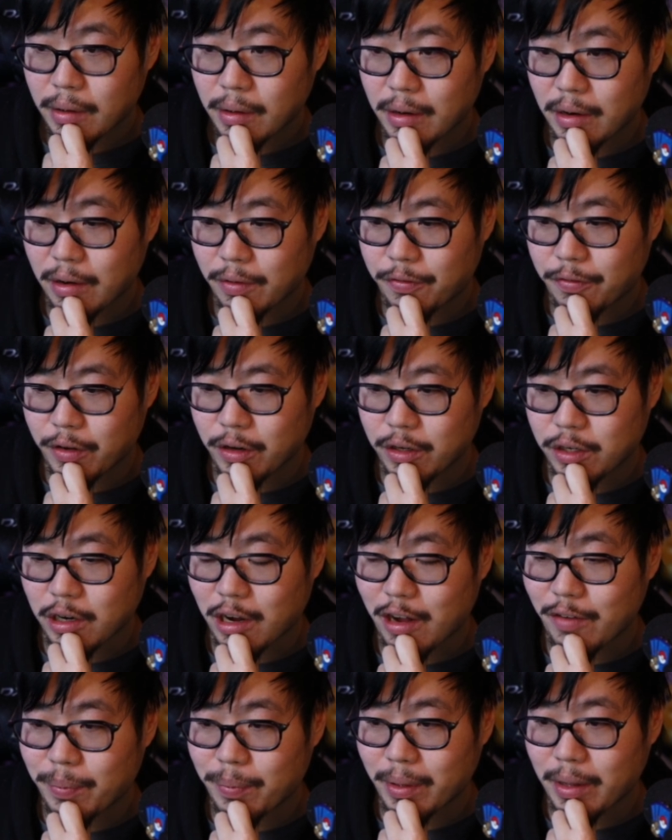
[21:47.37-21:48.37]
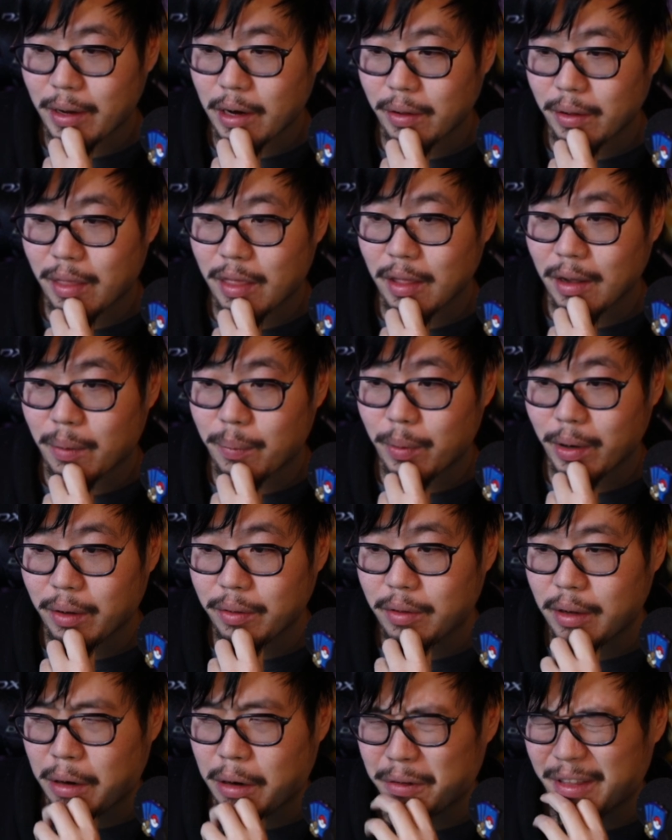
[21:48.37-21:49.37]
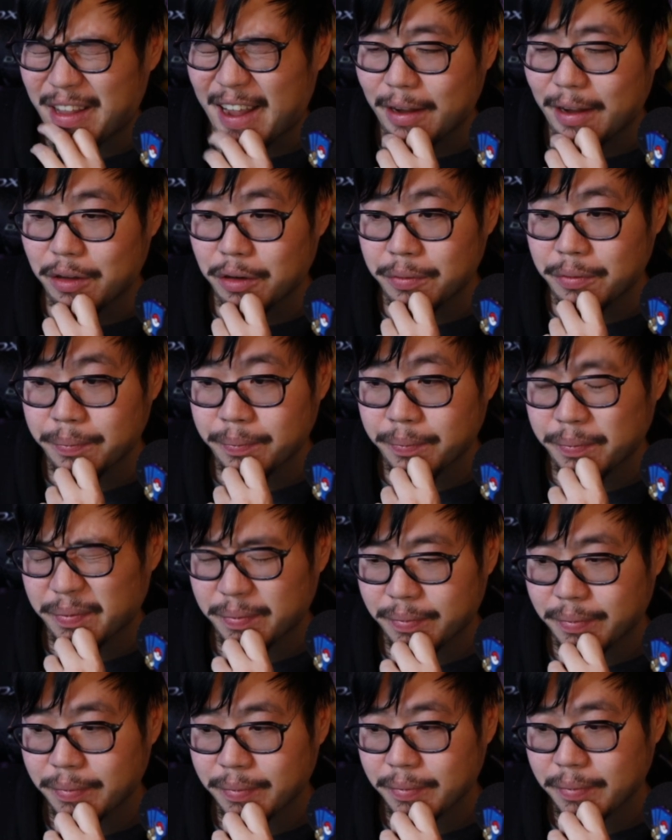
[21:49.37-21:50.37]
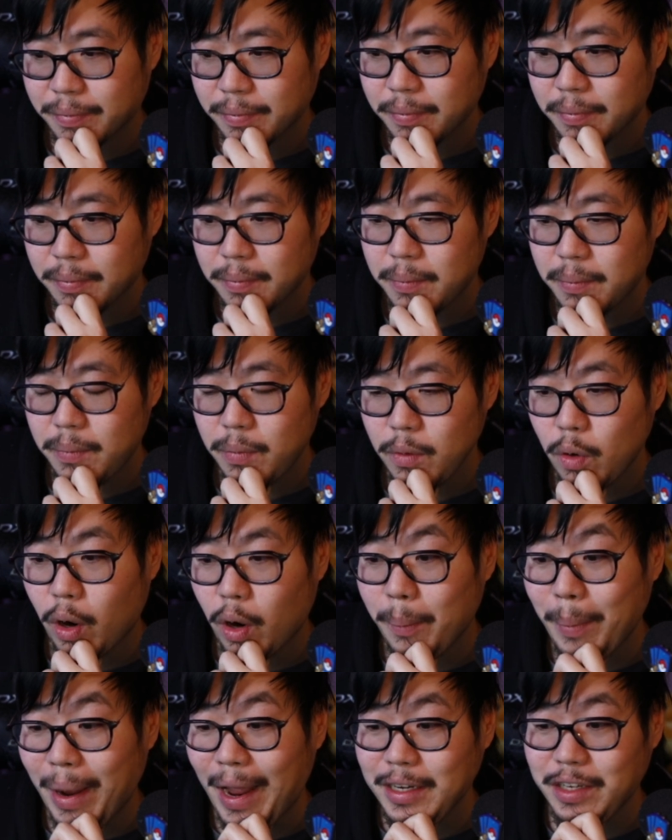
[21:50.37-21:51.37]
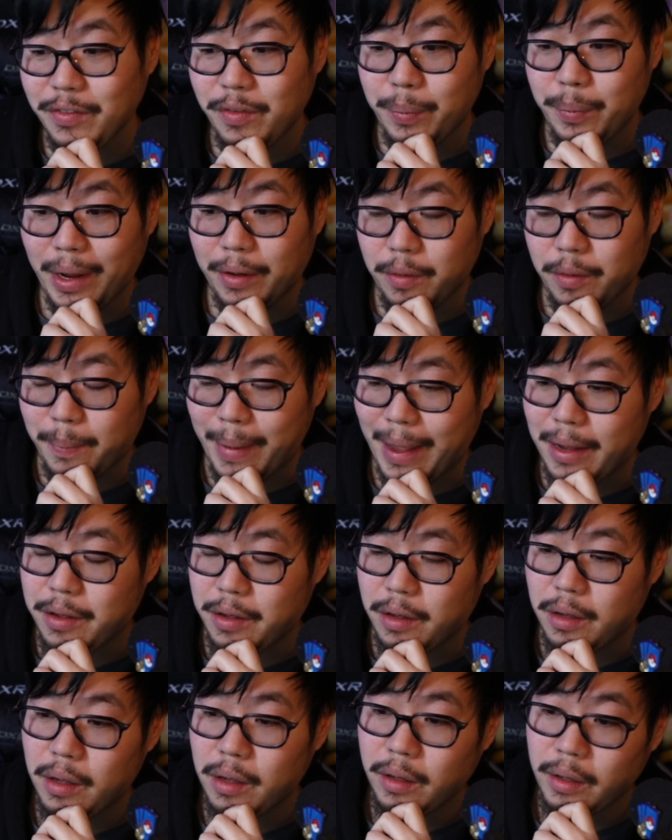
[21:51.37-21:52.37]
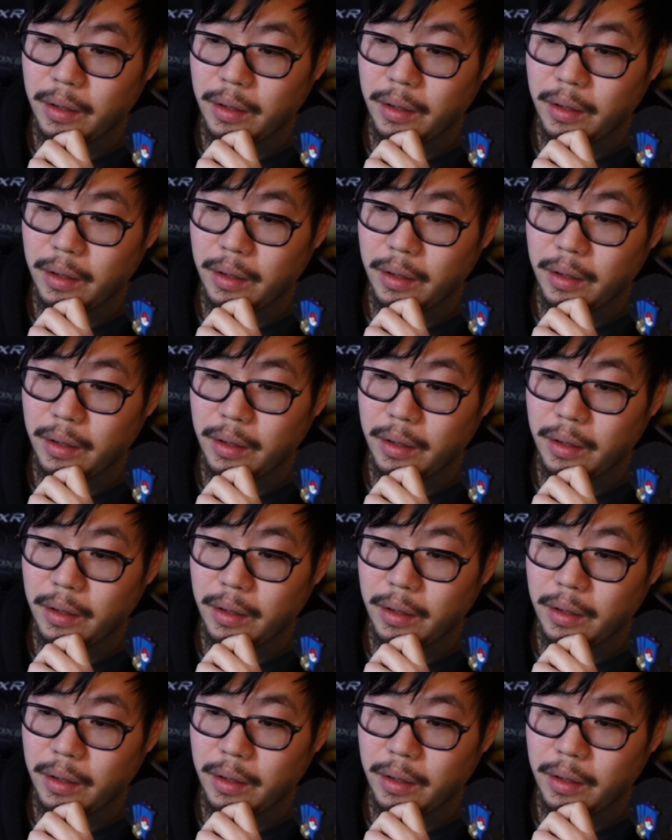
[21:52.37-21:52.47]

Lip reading: And then finish off. But then I think I'll bring out the Aerodactyl. Or I might actually even bring out the Mankey.